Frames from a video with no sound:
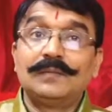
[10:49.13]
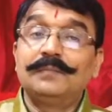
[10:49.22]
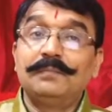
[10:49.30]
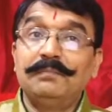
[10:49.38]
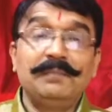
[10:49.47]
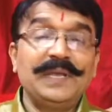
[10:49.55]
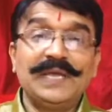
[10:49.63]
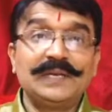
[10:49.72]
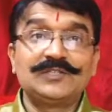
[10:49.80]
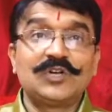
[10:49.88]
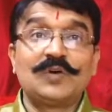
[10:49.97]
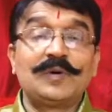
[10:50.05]

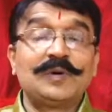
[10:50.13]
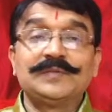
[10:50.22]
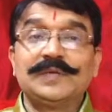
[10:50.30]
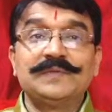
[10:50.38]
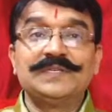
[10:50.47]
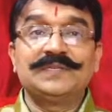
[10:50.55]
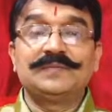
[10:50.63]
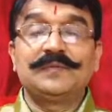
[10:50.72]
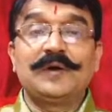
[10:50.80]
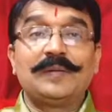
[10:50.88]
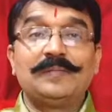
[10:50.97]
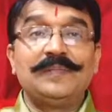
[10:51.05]
Main job of the
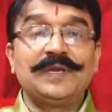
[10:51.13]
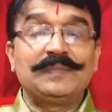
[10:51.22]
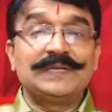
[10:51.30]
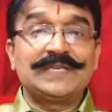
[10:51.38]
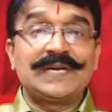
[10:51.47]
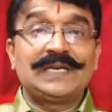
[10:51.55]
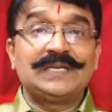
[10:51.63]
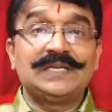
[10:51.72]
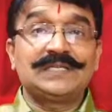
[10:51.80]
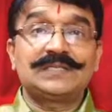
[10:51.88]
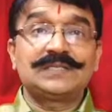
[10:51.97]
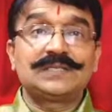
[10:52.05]
business Big Bazaar
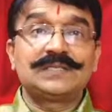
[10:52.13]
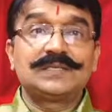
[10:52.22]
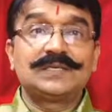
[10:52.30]
is